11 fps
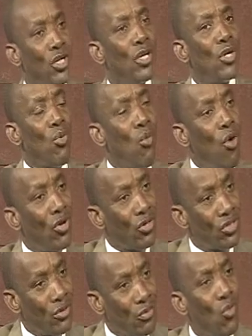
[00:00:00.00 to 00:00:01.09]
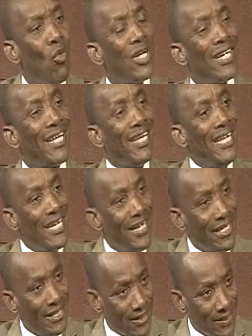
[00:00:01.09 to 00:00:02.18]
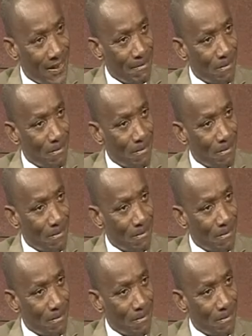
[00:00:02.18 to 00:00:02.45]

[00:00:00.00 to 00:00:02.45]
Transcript: What does it mean? What are the ingredients?